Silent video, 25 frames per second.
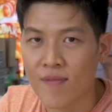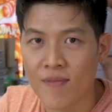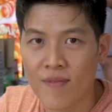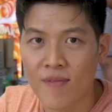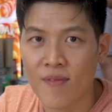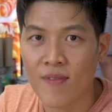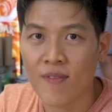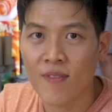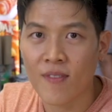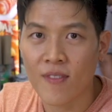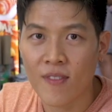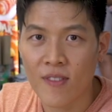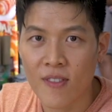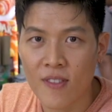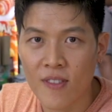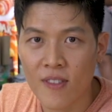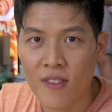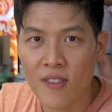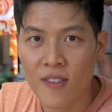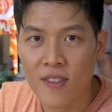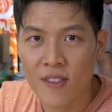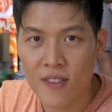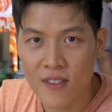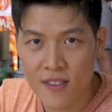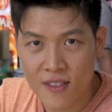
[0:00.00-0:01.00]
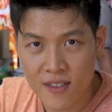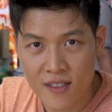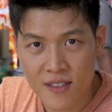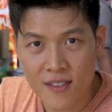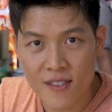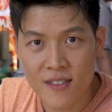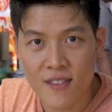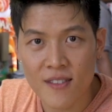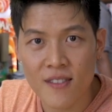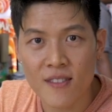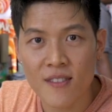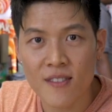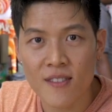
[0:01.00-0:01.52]

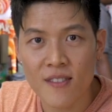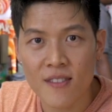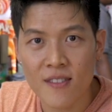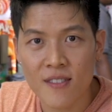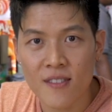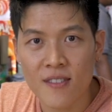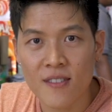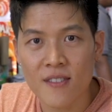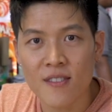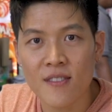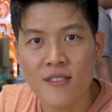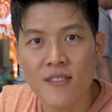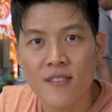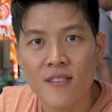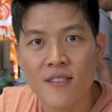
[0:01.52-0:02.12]
(not speaking)